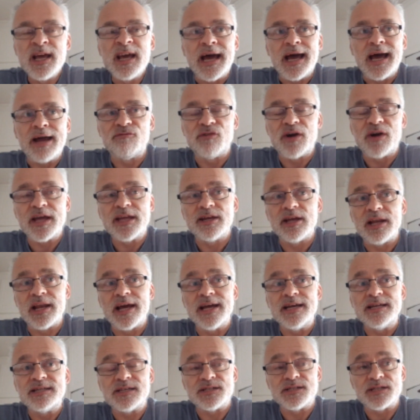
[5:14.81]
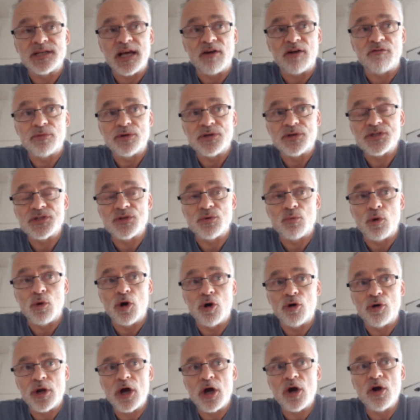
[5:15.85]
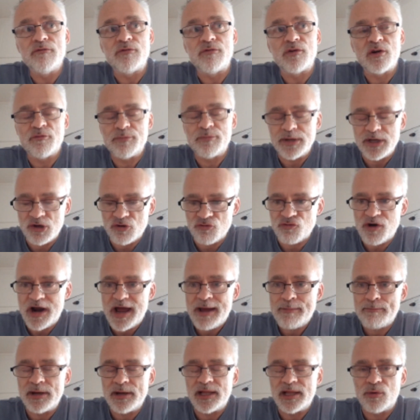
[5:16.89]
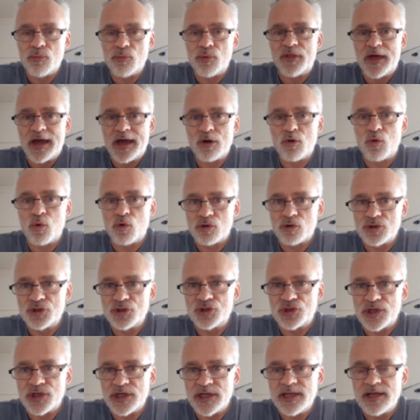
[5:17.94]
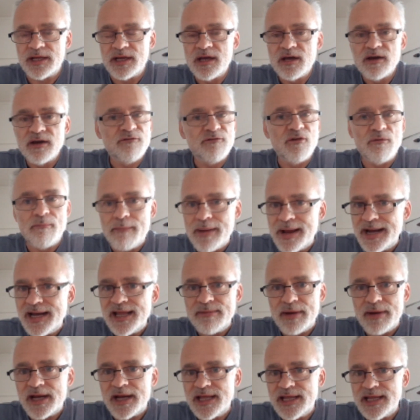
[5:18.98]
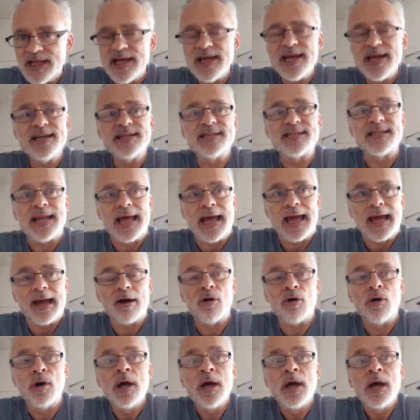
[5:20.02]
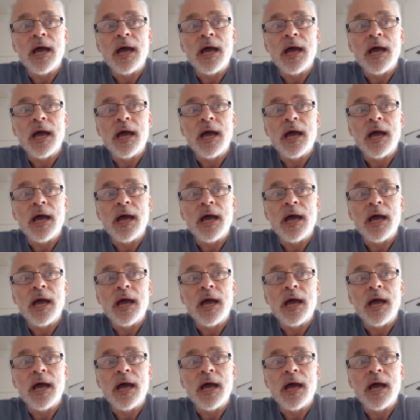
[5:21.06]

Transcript: and regulators and governments the world over have been grappling with that quandary for many, many years now.